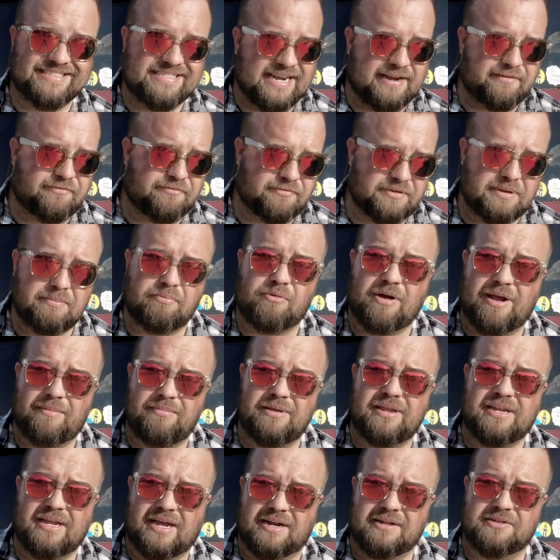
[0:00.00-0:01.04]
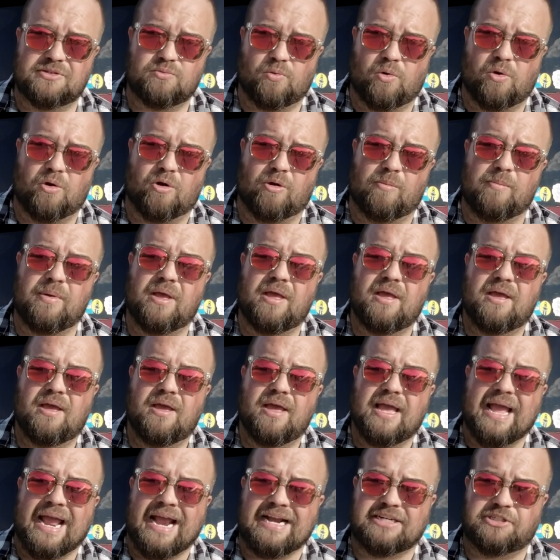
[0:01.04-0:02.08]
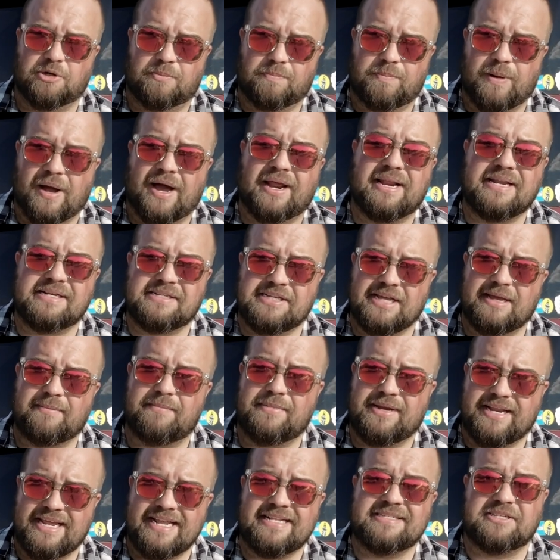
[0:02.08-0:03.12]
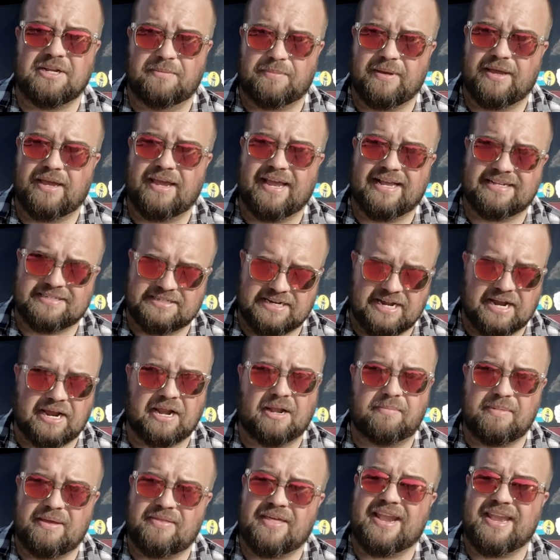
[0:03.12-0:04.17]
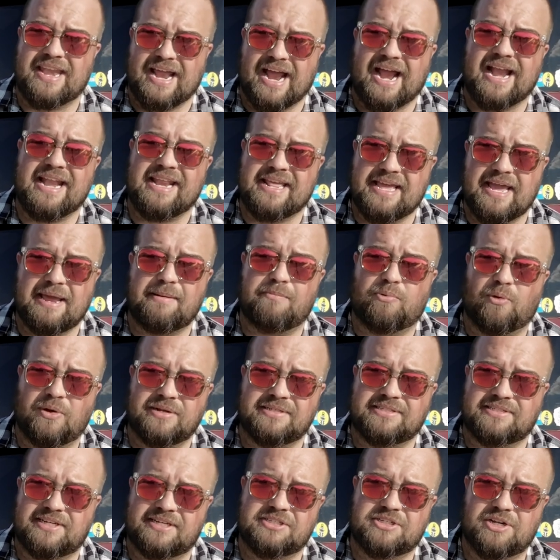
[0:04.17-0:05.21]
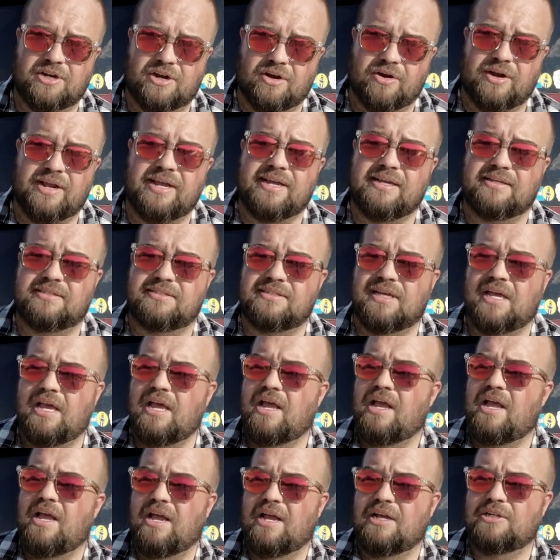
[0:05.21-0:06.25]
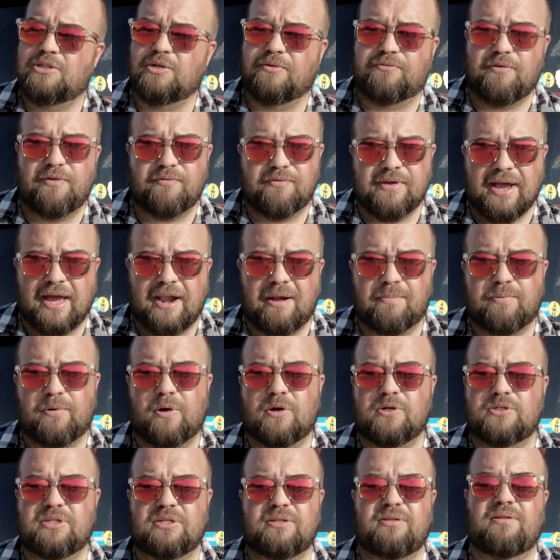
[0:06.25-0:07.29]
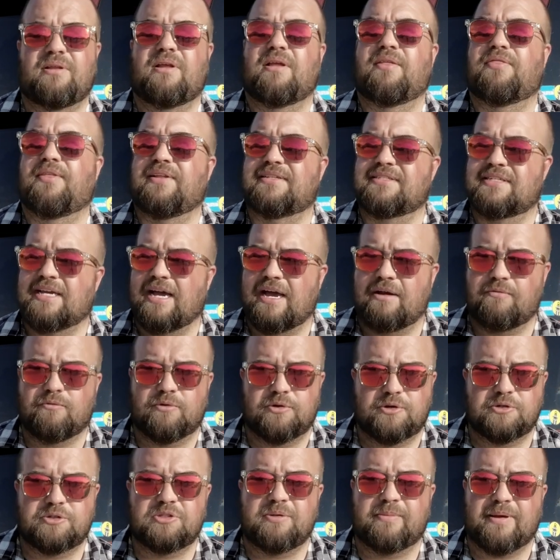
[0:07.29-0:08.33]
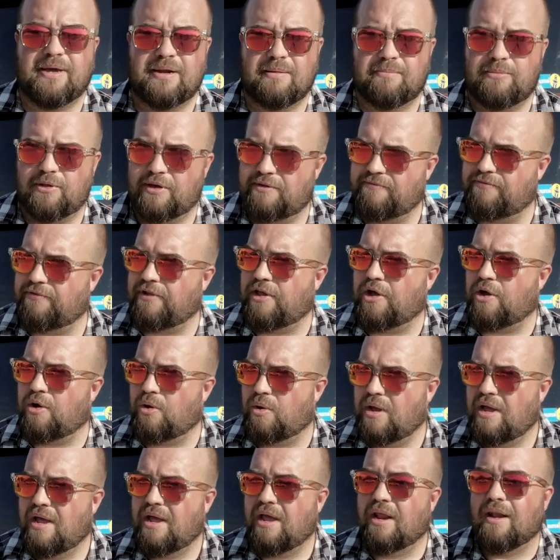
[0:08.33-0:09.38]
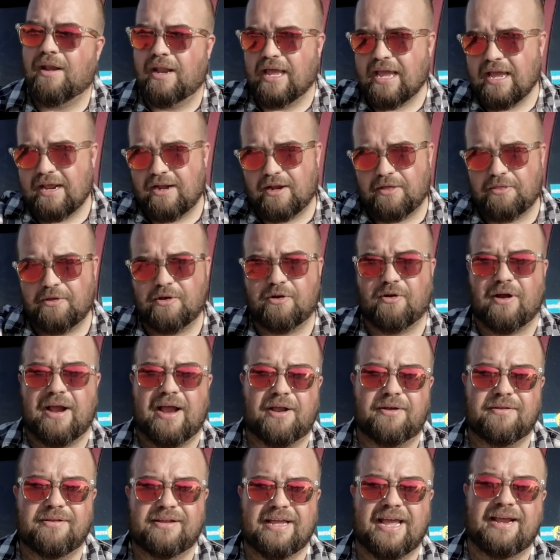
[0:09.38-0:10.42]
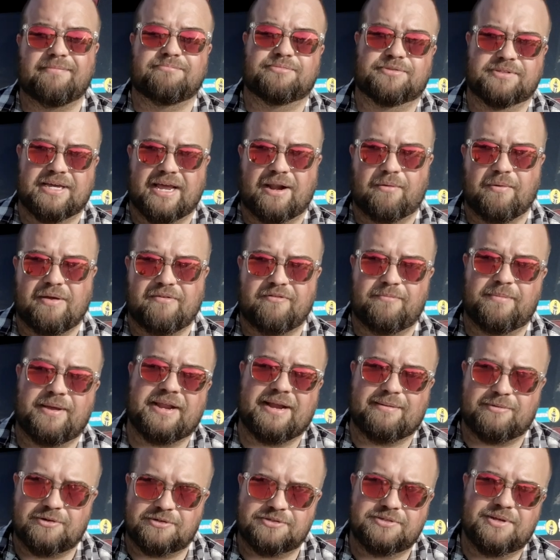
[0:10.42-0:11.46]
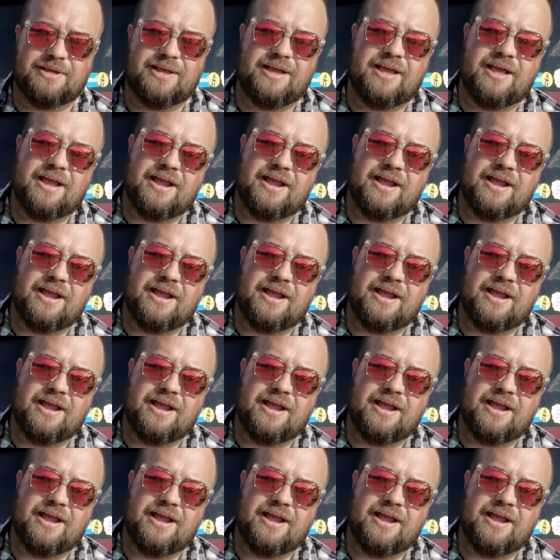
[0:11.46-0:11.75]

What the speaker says: definitely probably not as warm as your body temp needs to be. It's not going to be that 98.6 degrees. So if you've got a person that's got a reduced amount of blood flow, laying on the ground, hey, just got to wave at my neighbors,